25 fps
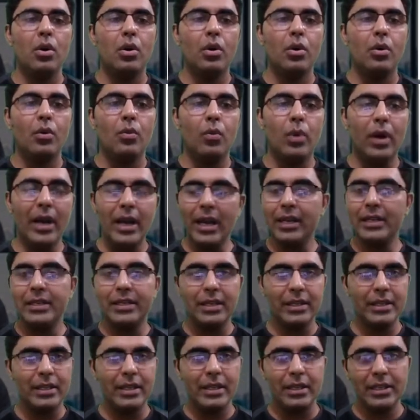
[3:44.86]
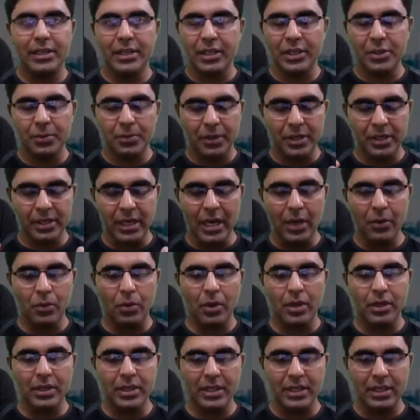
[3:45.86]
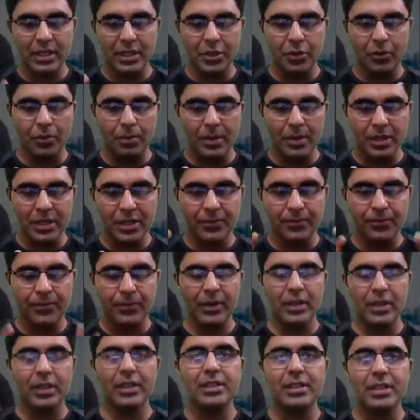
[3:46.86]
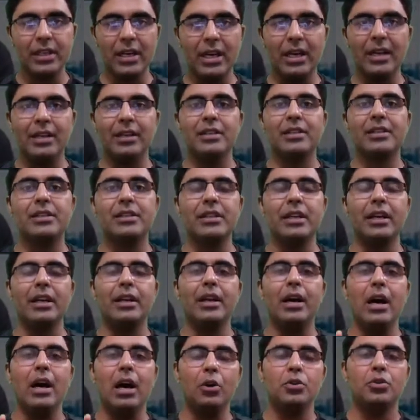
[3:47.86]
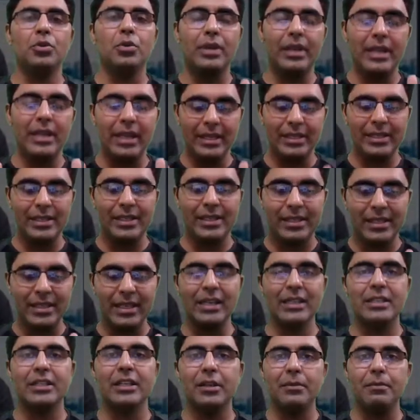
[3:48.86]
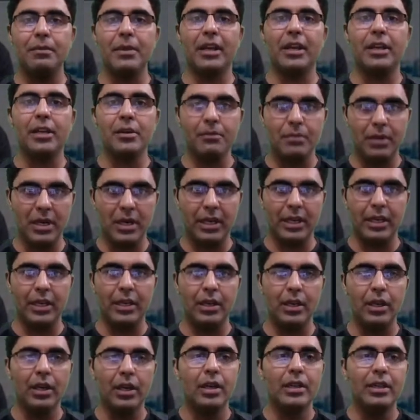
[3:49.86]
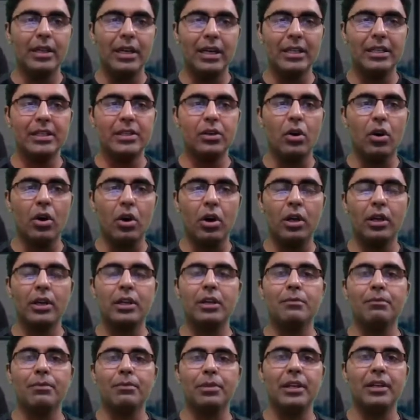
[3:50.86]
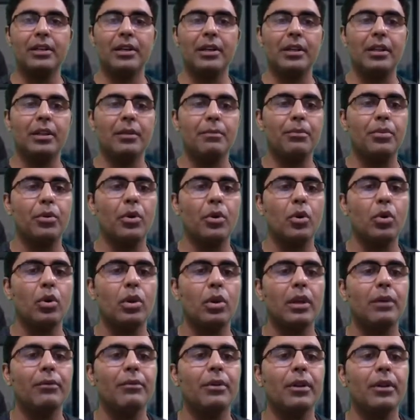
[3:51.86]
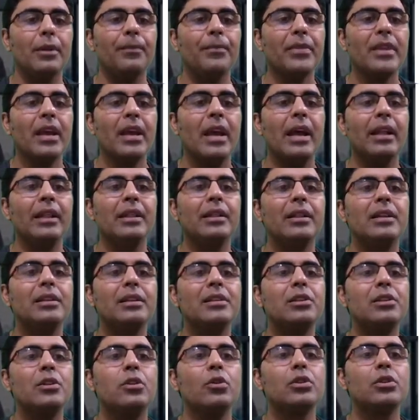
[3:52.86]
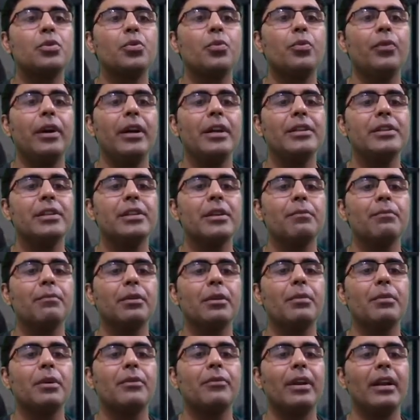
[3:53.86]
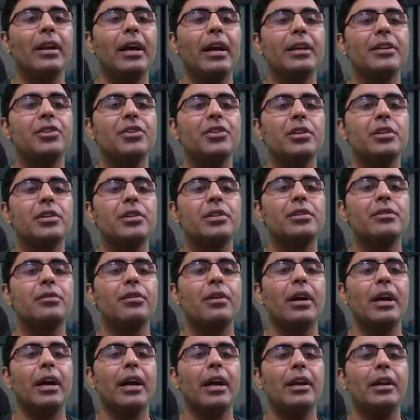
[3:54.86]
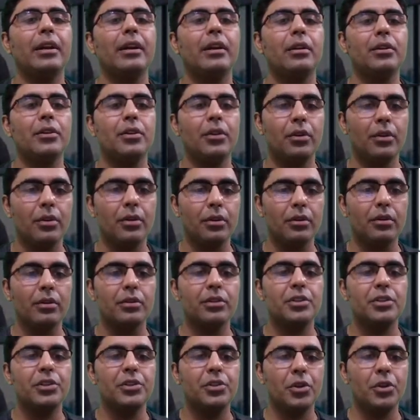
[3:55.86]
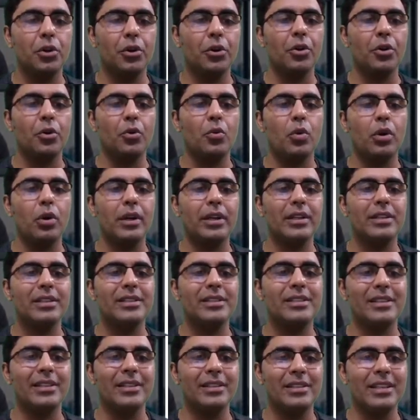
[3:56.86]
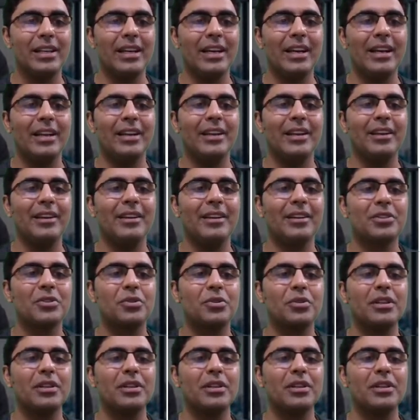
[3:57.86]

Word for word: why I did this is because I wanted that you must first understand how to get started making money that's all completed in the pro level and this looks very simple but when I just try and you know show you what it's inside here so there's